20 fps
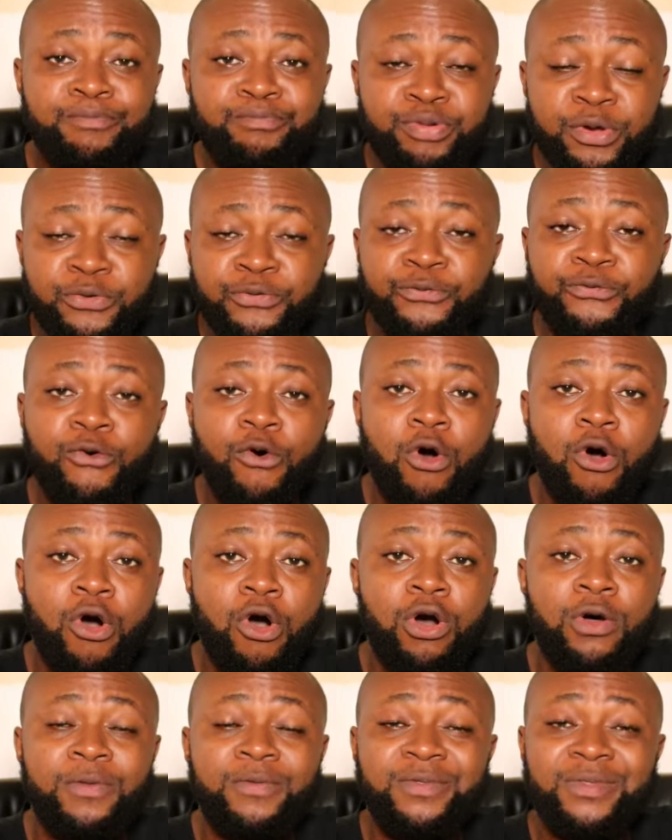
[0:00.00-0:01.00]

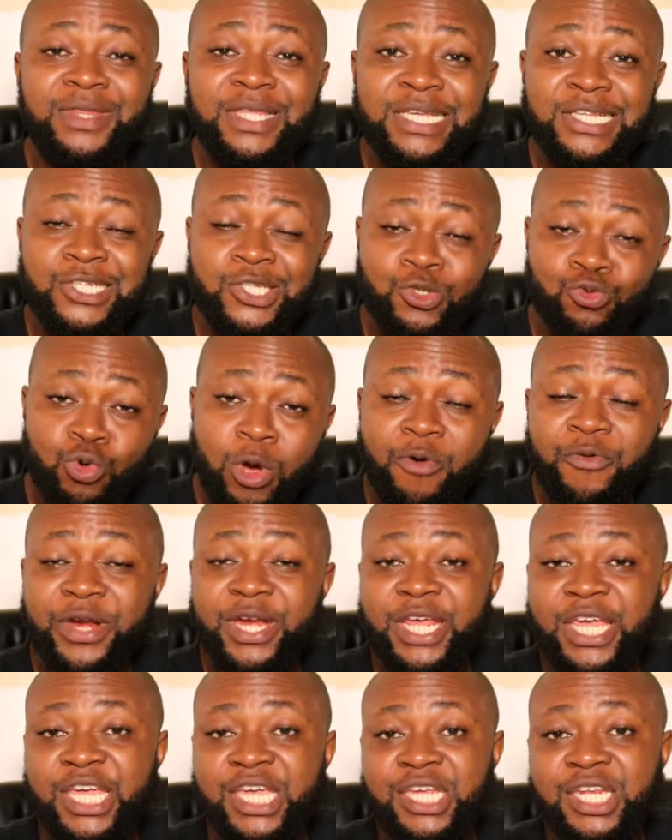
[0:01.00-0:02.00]
before the
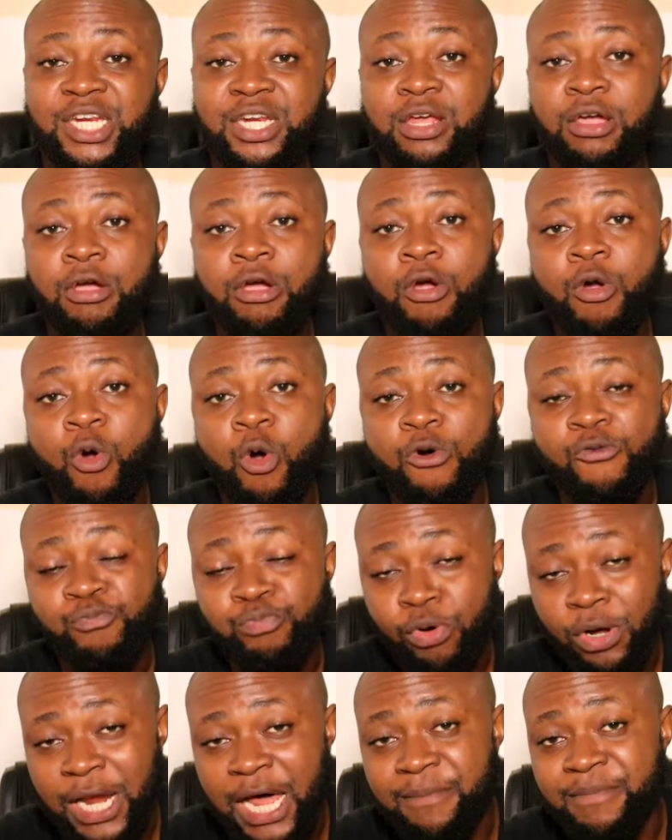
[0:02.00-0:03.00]
swearing in
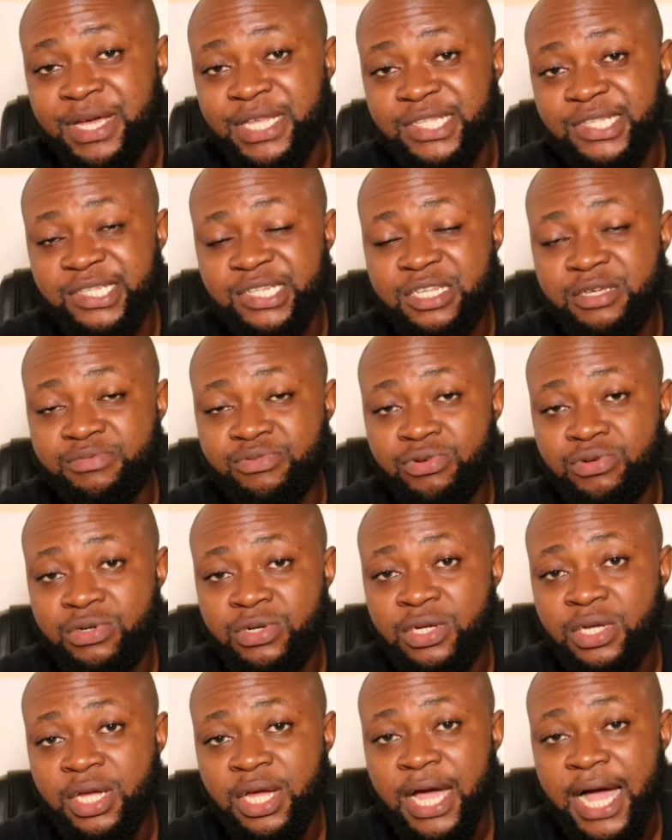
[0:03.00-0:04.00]
of Bola Ahmed
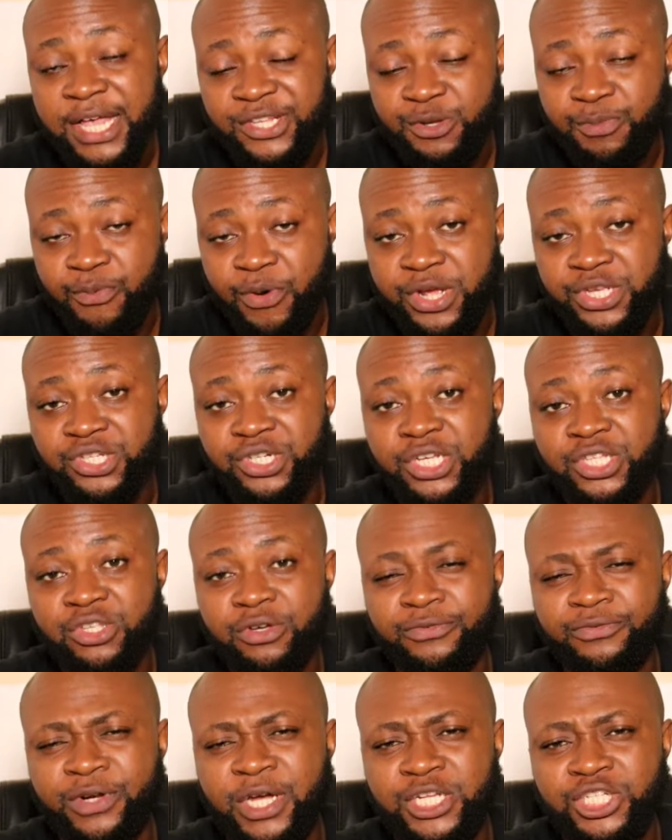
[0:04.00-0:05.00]
Tinubu as the president
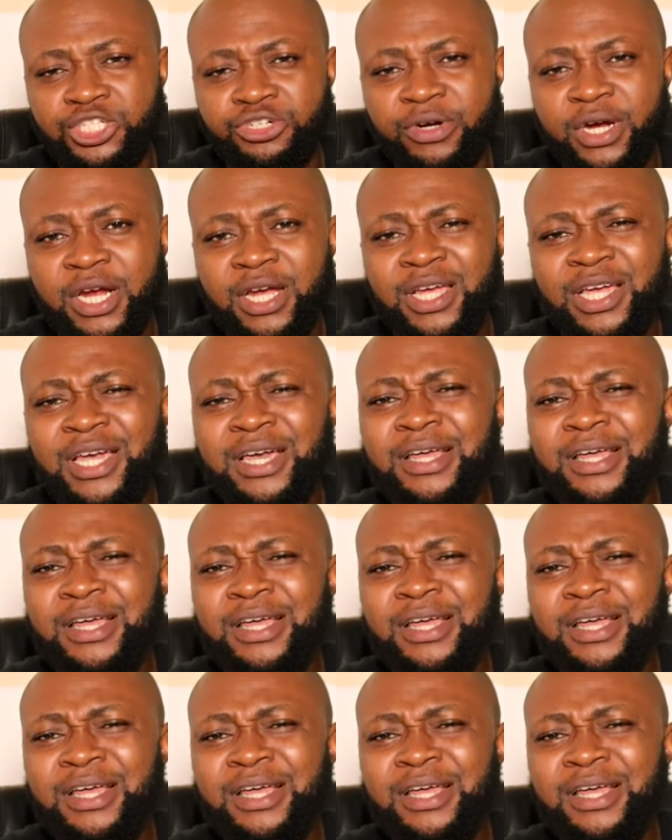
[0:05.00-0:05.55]
of Nigeria.